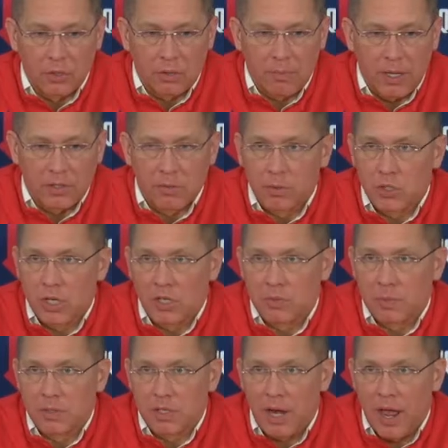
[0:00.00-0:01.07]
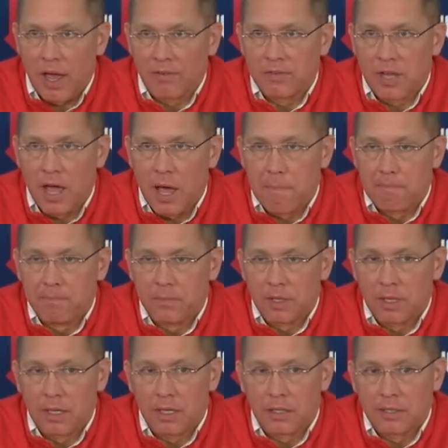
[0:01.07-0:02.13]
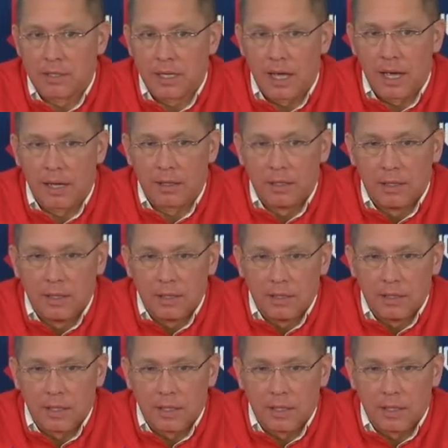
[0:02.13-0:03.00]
she made some adjustments at halftime, and